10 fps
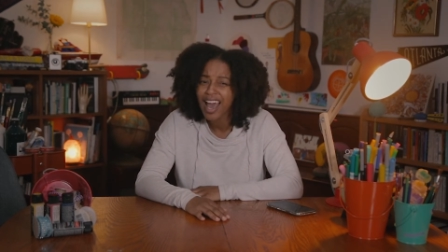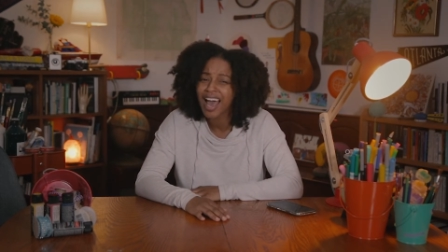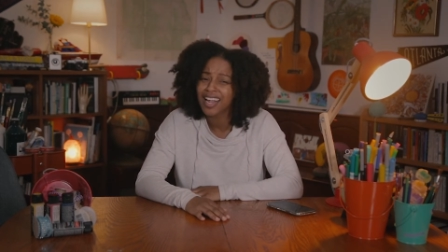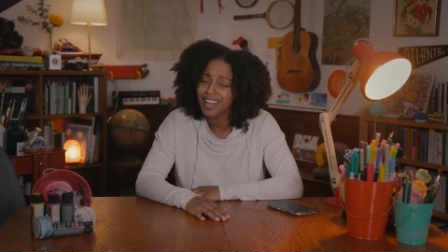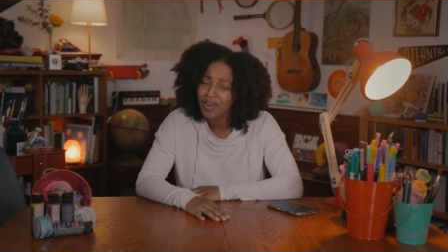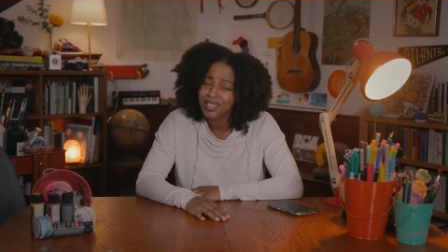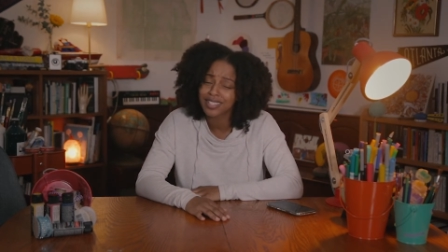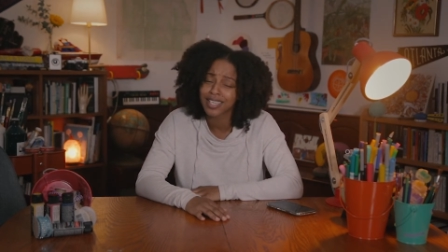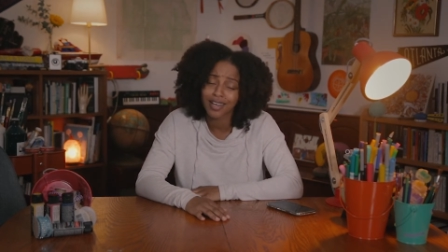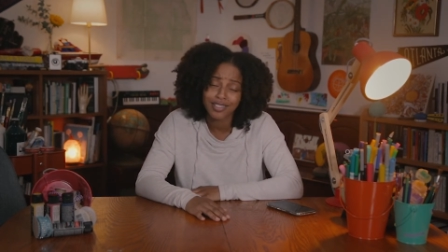I know it
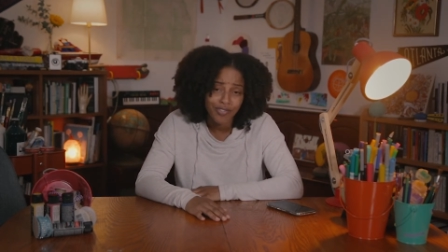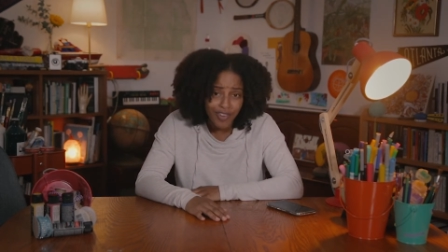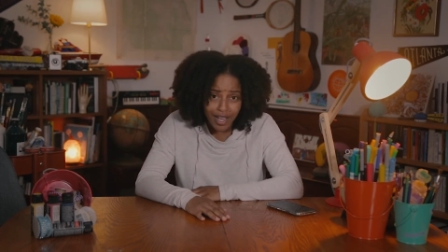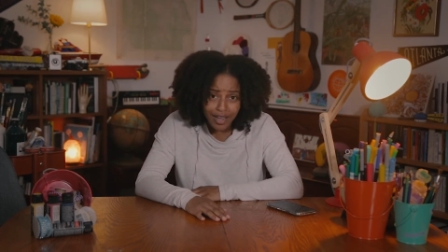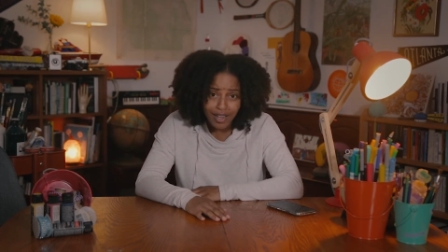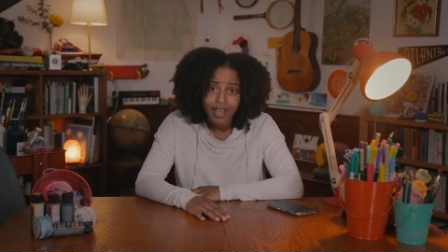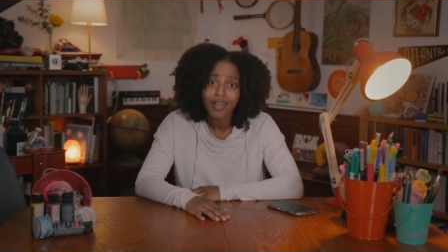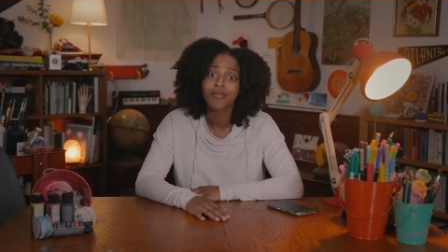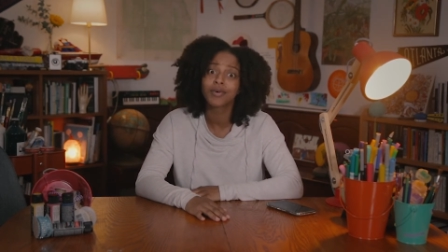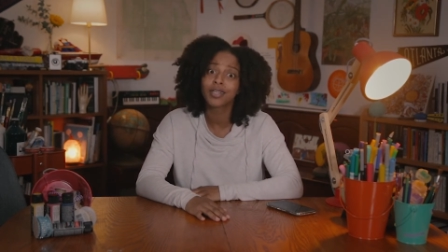sounds fun,
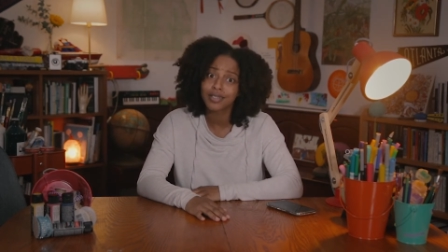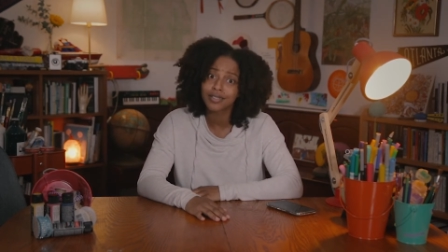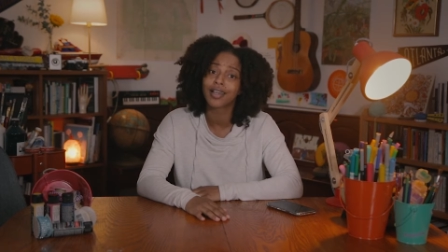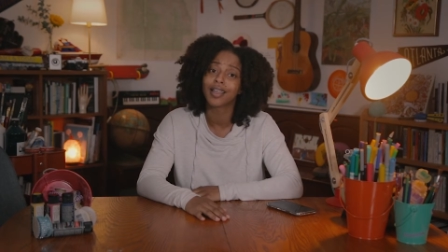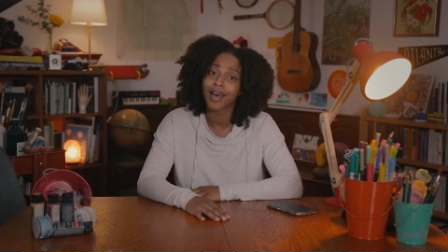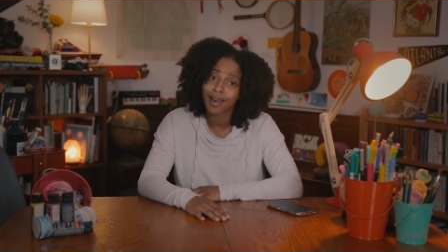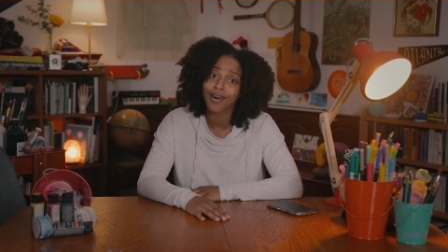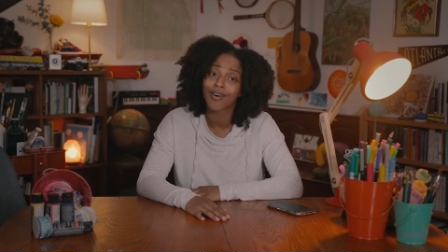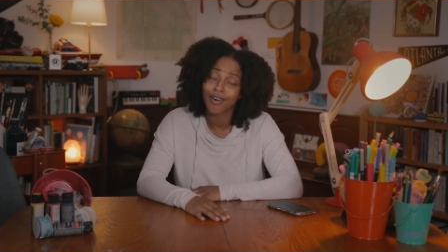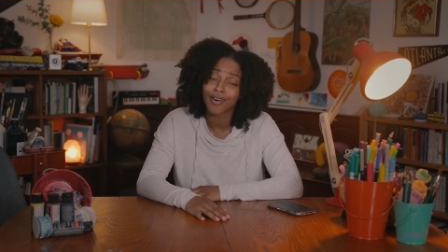but it's a lot of
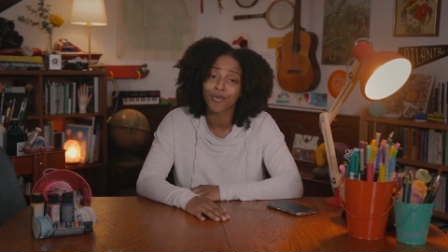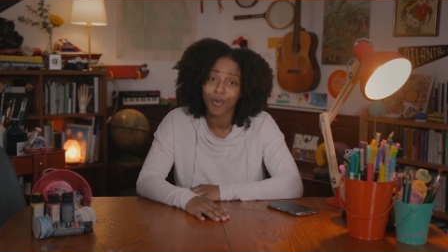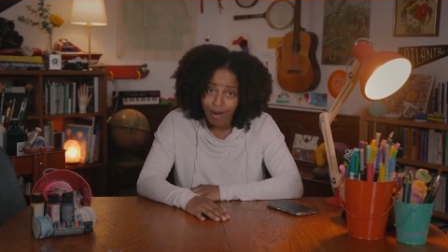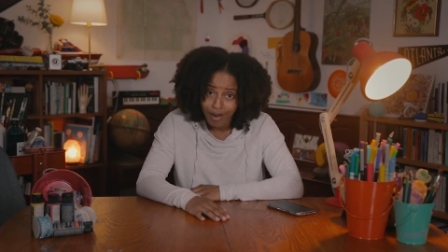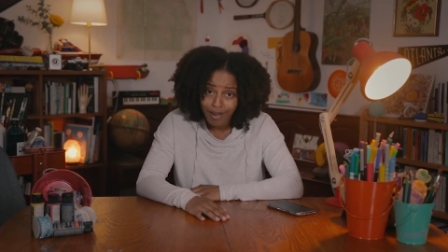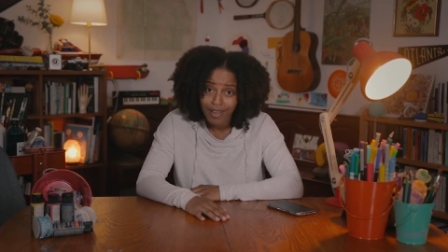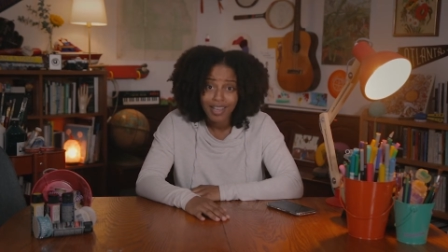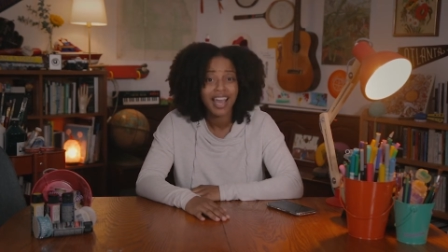hard work.